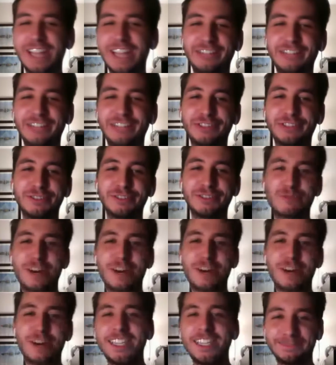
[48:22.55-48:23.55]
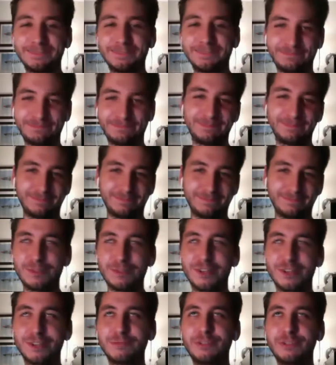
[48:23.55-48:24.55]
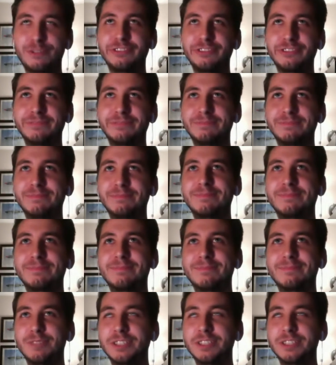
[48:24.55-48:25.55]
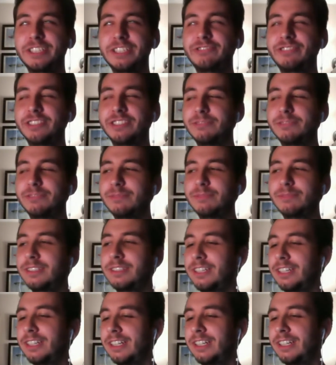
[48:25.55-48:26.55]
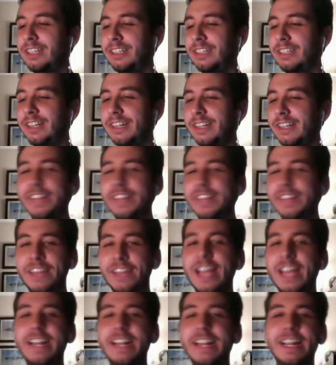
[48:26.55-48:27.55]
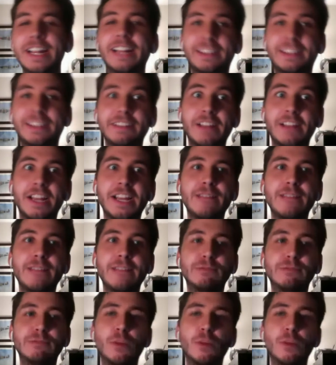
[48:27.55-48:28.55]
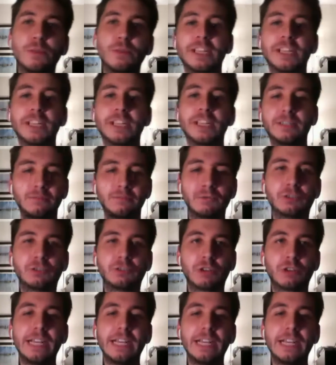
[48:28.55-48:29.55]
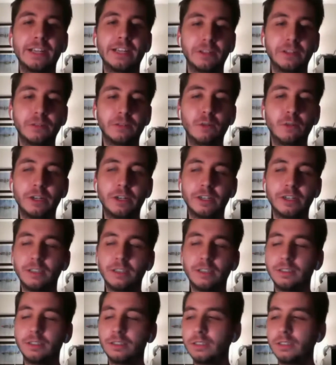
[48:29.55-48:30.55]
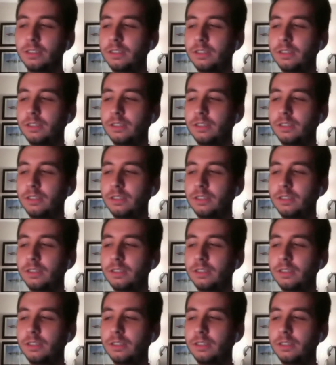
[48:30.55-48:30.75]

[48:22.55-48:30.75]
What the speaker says: to why Toronto wasn't releasing him, and that he was hoping to get him to try again in the winter.